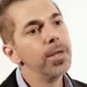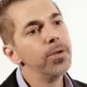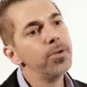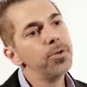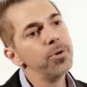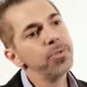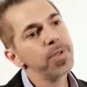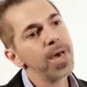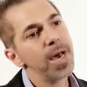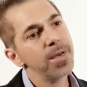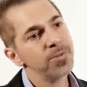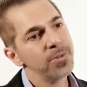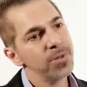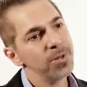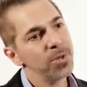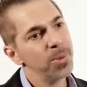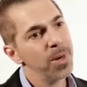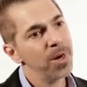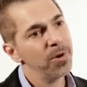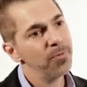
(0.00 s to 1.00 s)
In
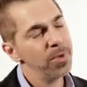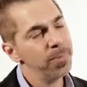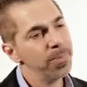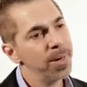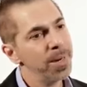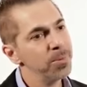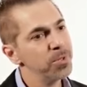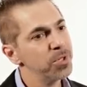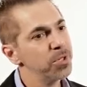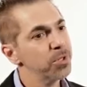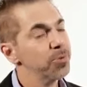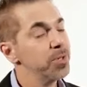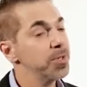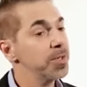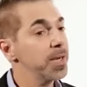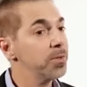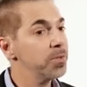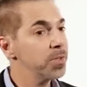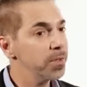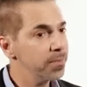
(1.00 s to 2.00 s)
2012, we published the
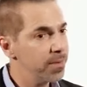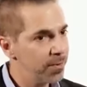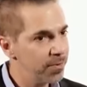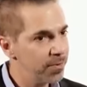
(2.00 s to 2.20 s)
results of